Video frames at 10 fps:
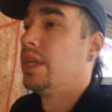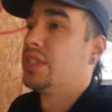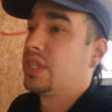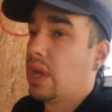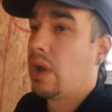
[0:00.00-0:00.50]

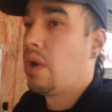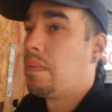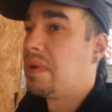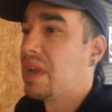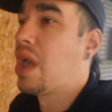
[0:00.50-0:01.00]
So
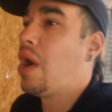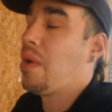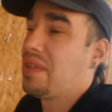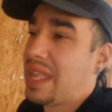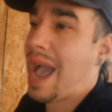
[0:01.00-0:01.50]
I'm going to
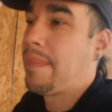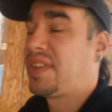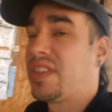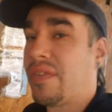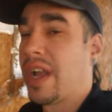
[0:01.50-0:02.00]
go in the
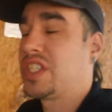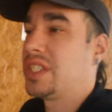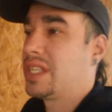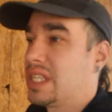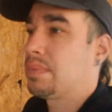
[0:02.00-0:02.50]
opposite
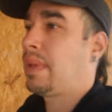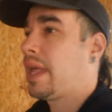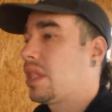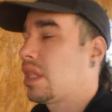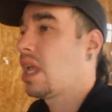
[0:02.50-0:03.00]
direction to this
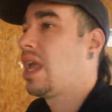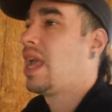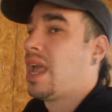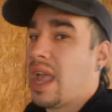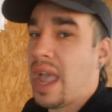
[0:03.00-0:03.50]
place.
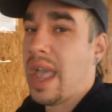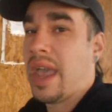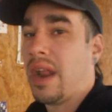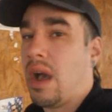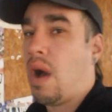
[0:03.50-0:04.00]

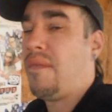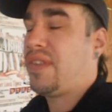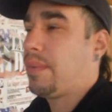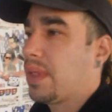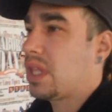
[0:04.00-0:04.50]
And uh,
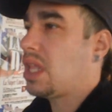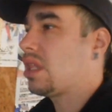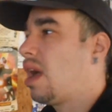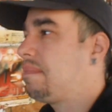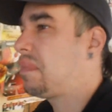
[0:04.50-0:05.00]
hopefully we'll see
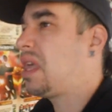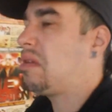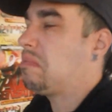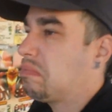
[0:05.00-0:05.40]
something